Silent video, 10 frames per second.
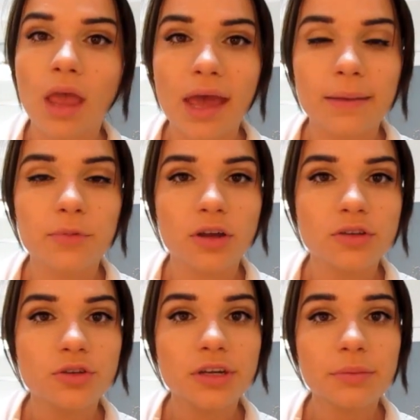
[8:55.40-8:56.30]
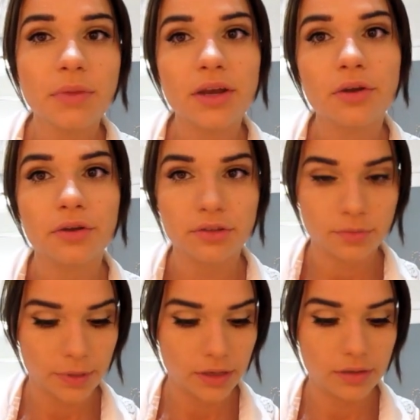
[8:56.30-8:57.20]
And I'm contouring my
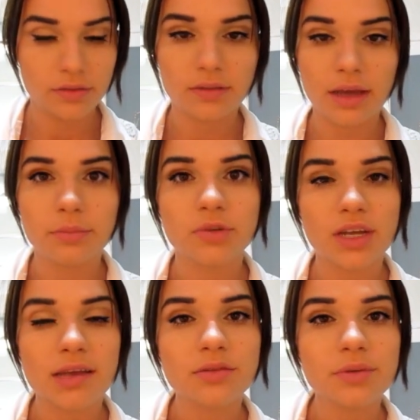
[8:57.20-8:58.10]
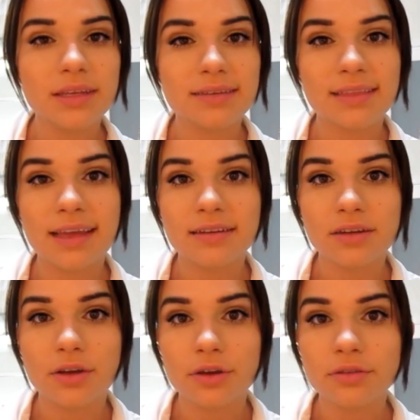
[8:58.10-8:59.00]
nose because she has a really
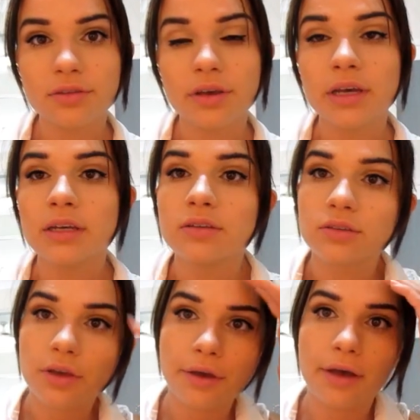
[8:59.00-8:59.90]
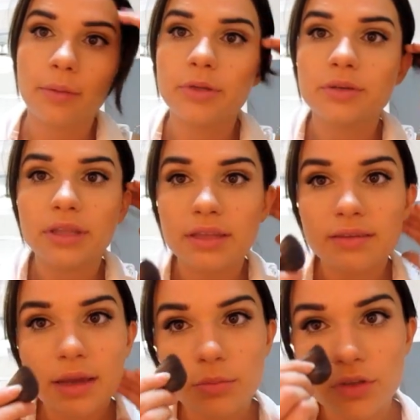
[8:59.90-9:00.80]
slender nose, so I'll be doing the
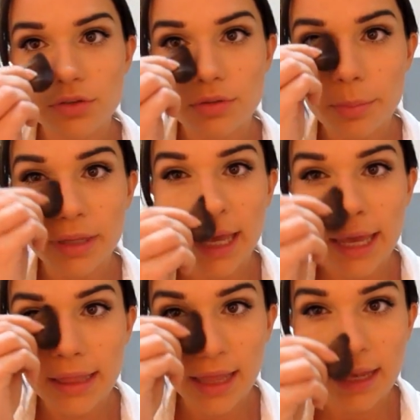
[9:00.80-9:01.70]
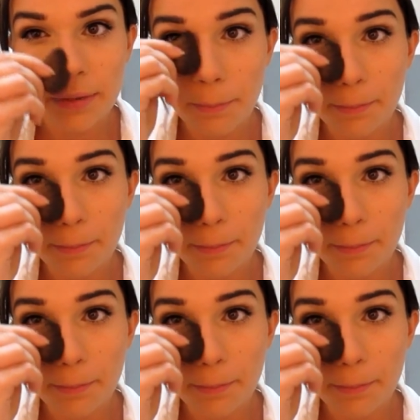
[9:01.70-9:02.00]
same just to replicate that.